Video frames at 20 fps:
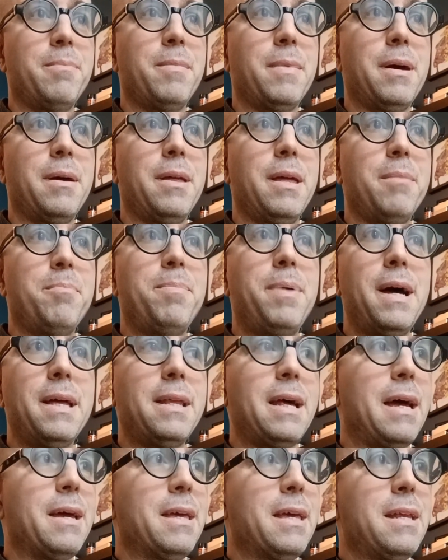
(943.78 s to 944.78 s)
but
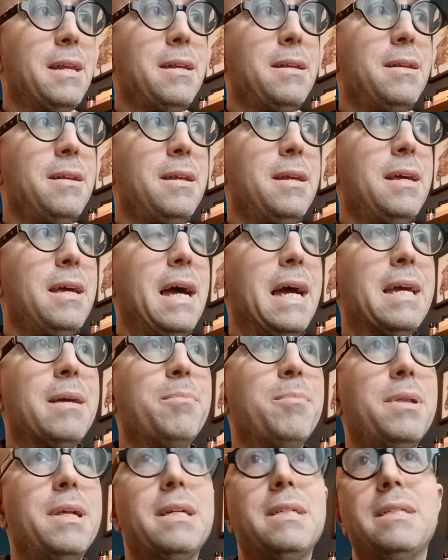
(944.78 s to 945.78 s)
I can
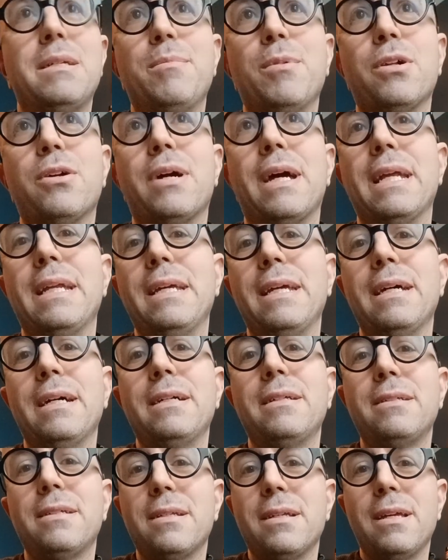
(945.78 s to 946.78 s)
play similar
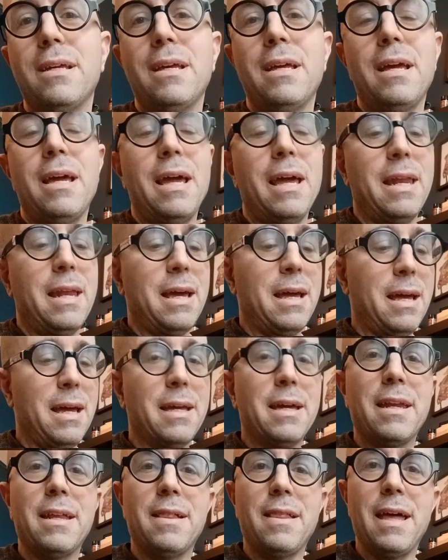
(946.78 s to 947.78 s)
ideas, and I
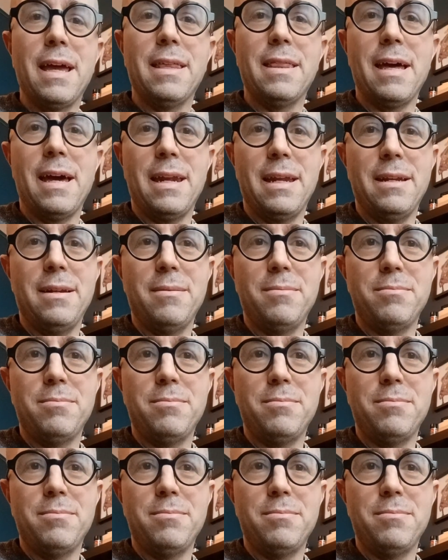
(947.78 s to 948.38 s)
kind of like that